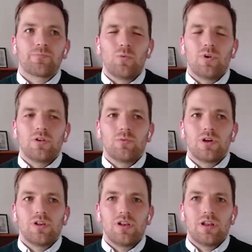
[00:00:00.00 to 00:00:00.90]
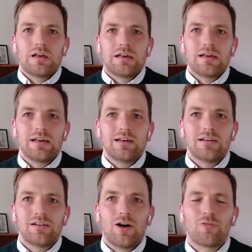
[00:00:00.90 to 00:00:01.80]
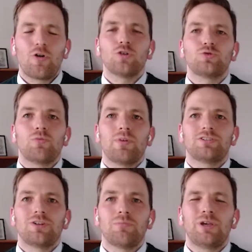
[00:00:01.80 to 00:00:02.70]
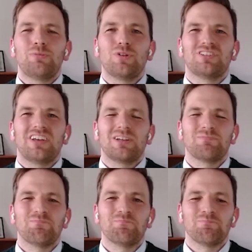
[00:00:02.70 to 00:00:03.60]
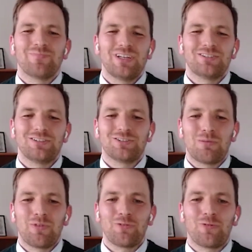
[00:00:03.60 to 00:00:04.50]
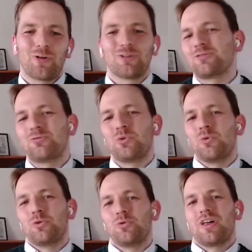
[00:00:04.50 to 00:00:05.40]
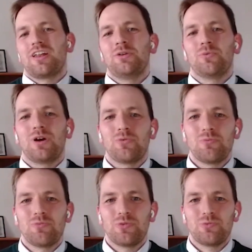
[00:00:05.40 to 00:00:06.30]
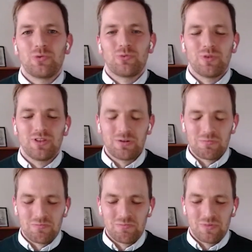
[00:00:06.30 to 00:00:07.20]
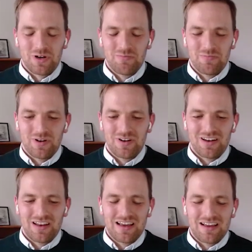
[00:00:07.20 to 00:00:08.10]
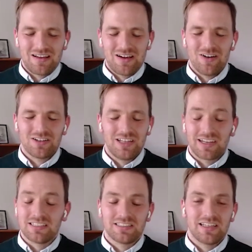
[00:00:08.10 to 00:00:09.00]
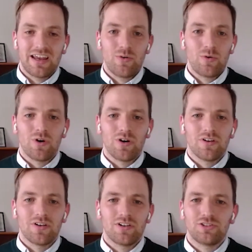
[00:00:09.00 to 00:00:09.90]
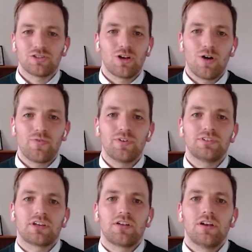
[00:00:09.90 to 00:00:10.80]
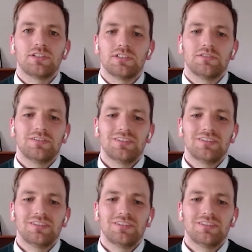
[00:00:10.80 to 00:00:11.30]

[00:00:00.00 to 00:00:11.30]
Well, of course, we've met some people saying, is this something for us? We would do that anywhere. We would meet them. But honestly, I can say everyone just loved this technology.